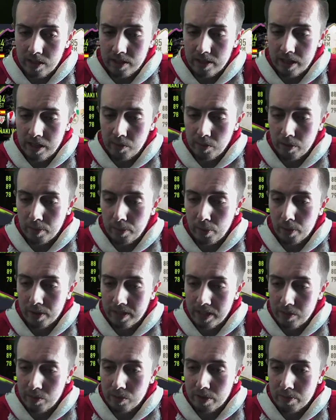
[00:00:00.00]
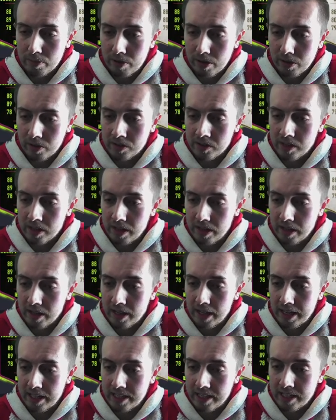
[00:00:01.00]
I did want to bring on
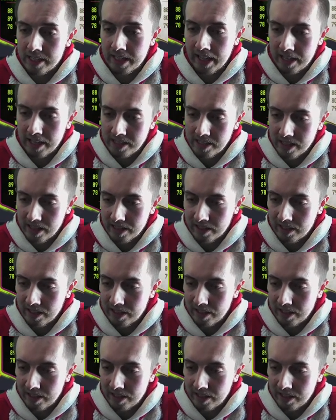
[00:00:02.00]
Eddie Nketiah